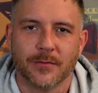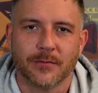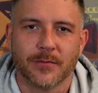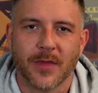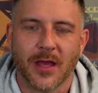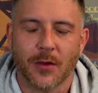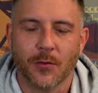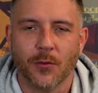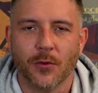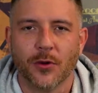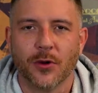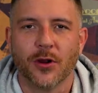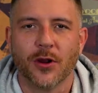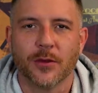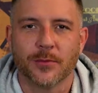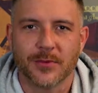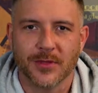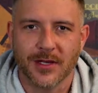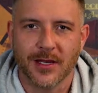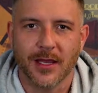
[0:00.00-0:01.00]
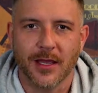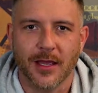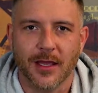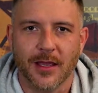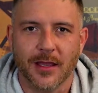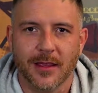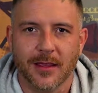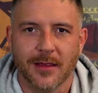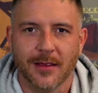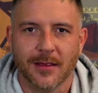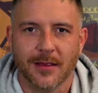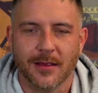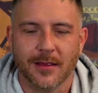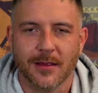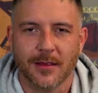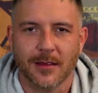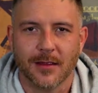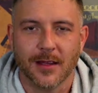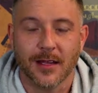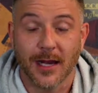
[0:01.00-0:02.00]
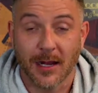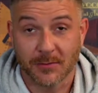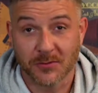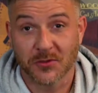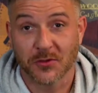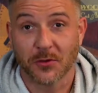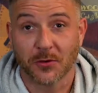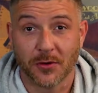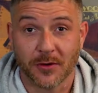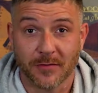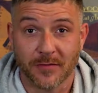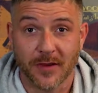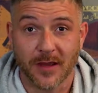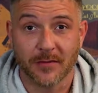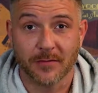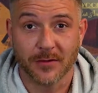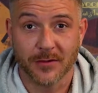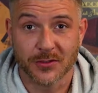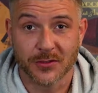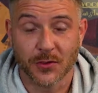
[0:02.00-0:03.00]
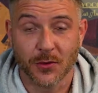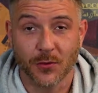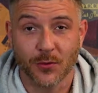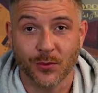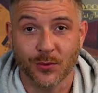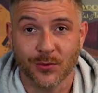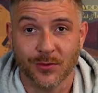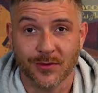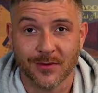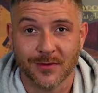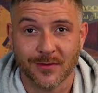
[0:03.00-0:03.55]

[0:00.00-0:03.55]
I woke up today and I was 35 years old.